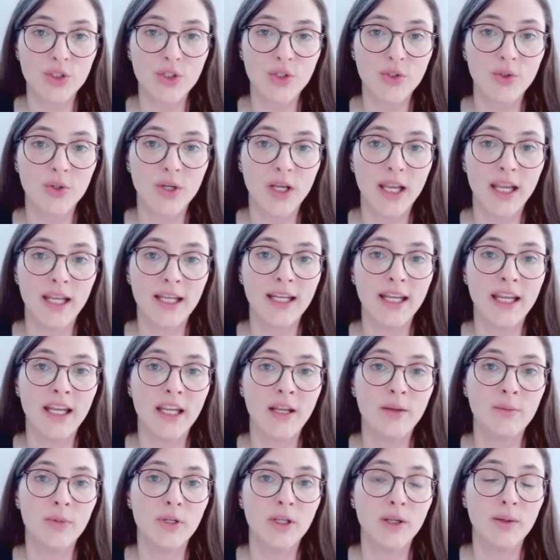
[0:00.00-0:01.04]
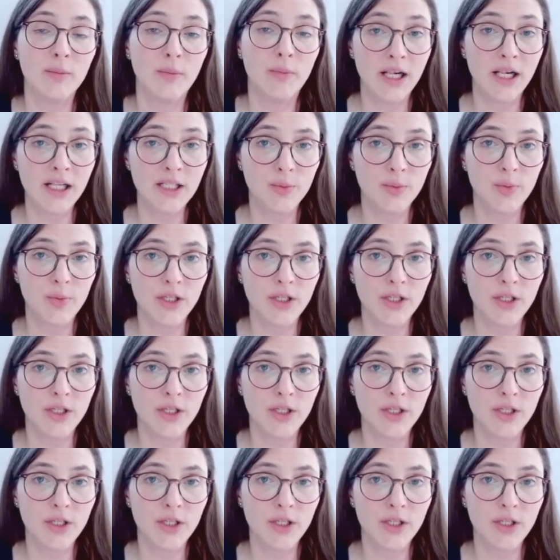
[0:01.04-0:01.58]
to enable multiple